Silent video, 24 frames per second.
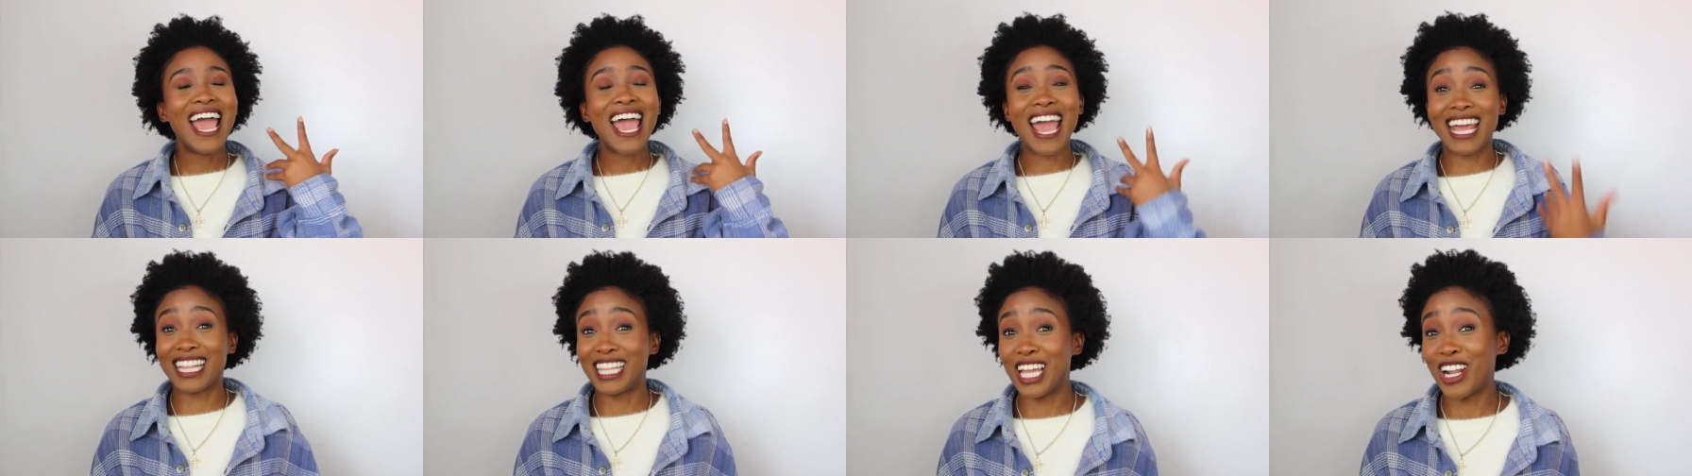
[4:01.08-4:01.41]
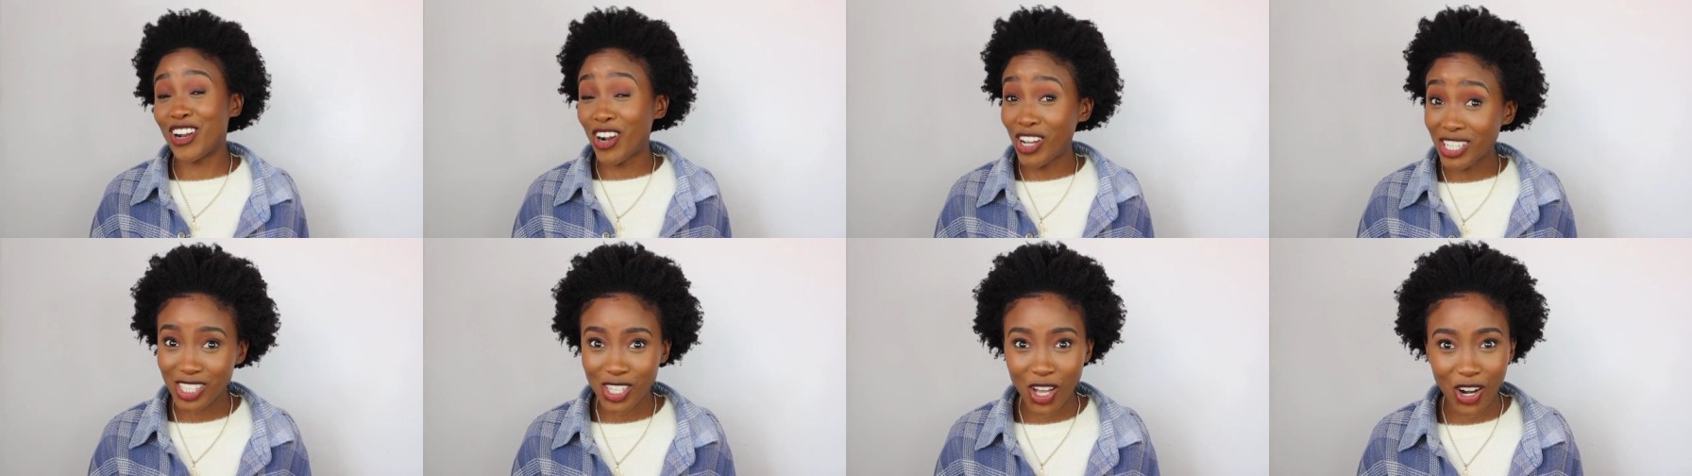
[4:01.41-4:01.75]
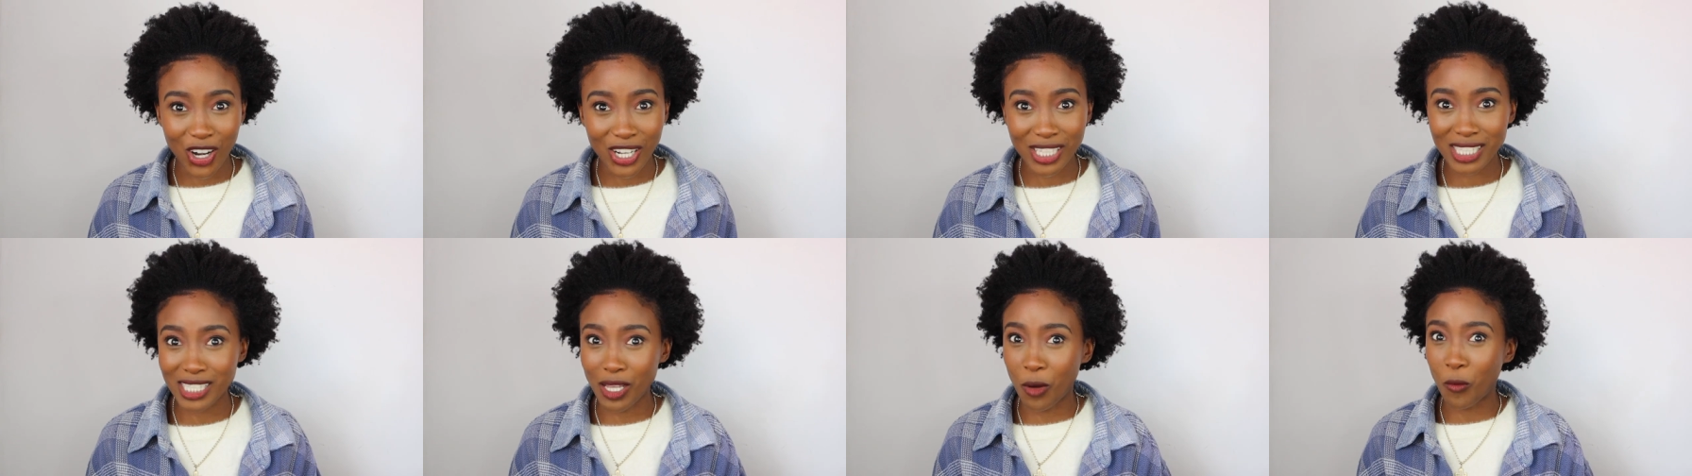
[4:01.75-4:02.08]
had they not
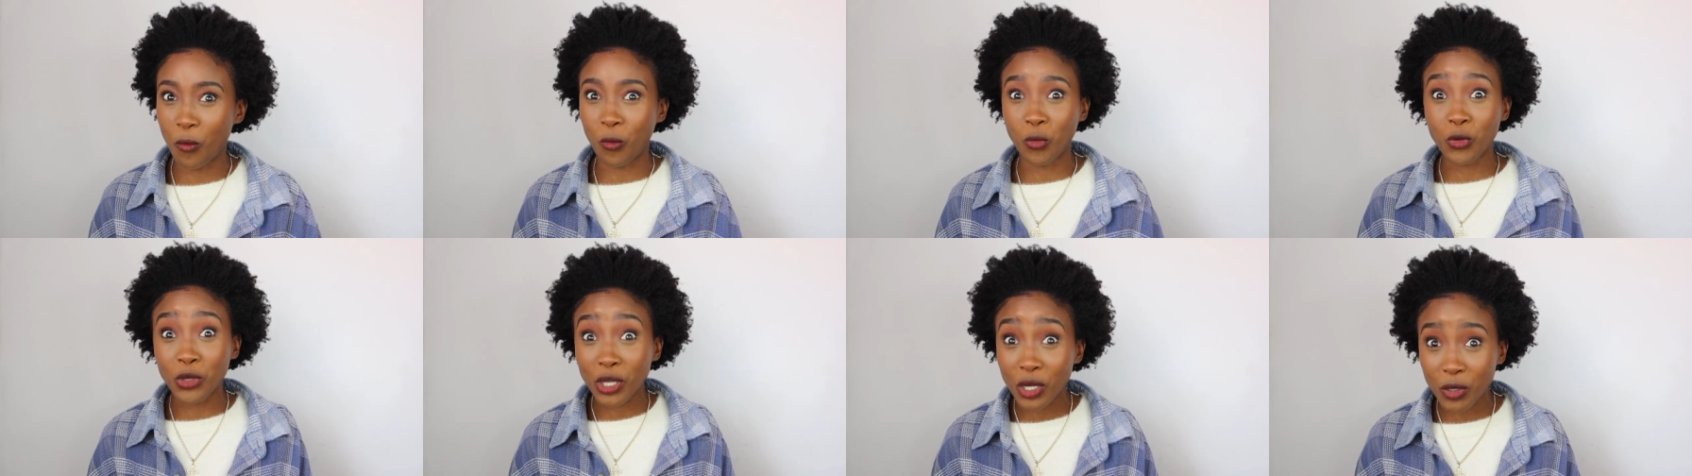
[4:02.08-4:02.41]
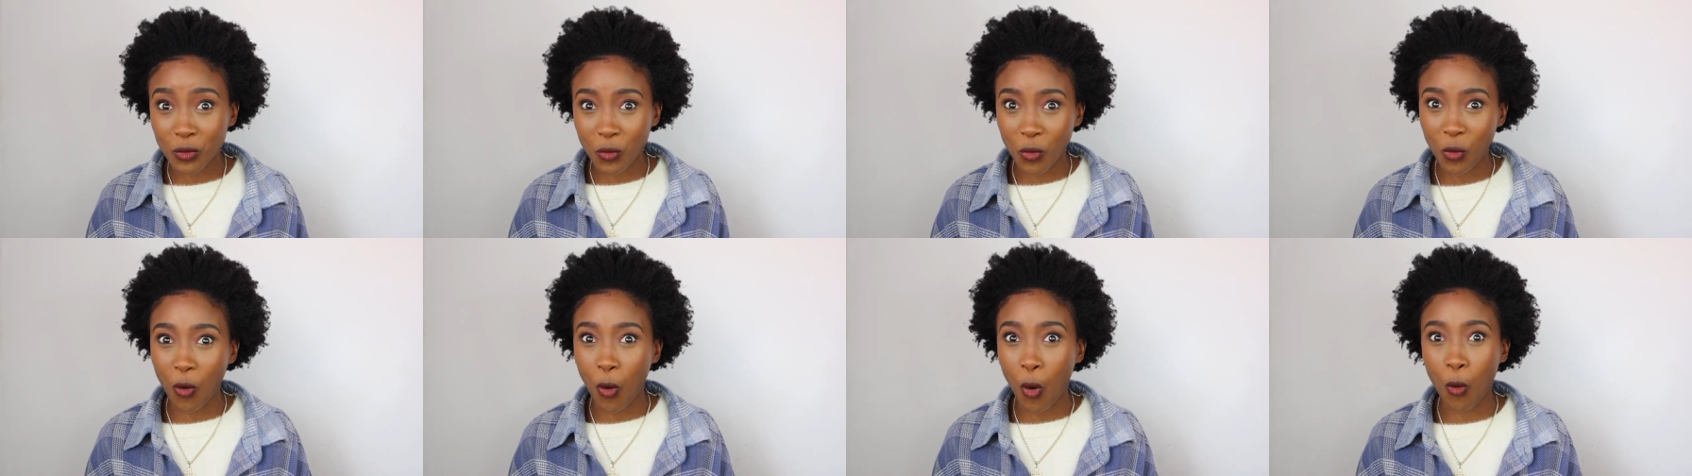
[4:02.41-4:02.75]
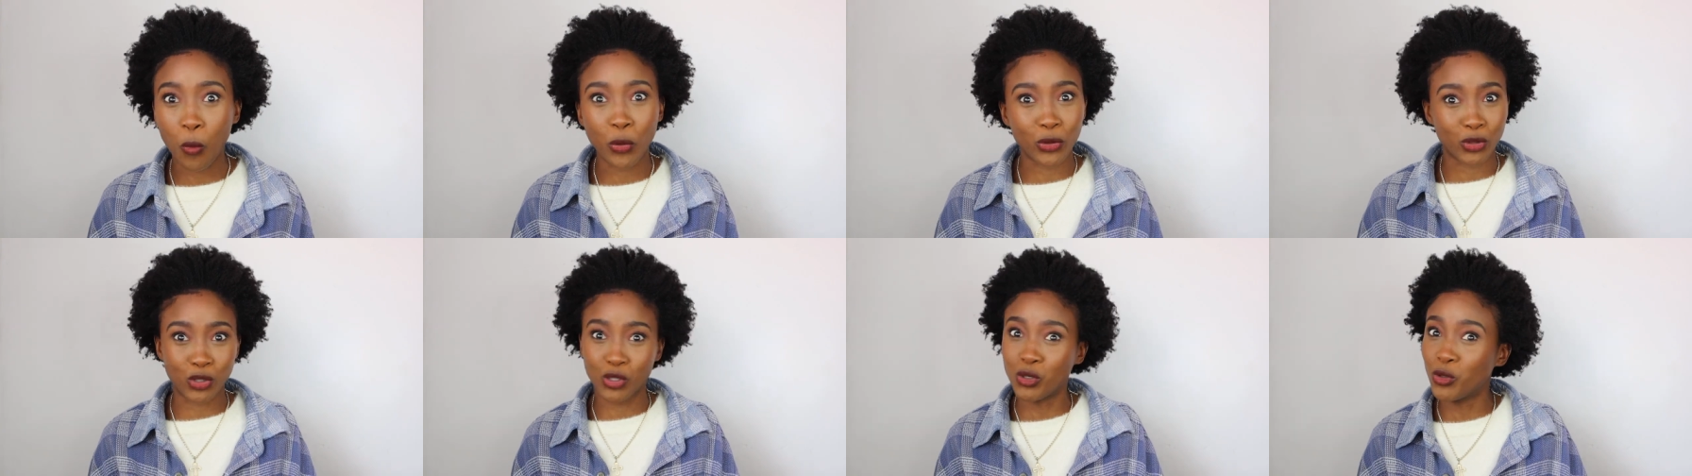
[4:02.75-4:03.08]
started some weird war with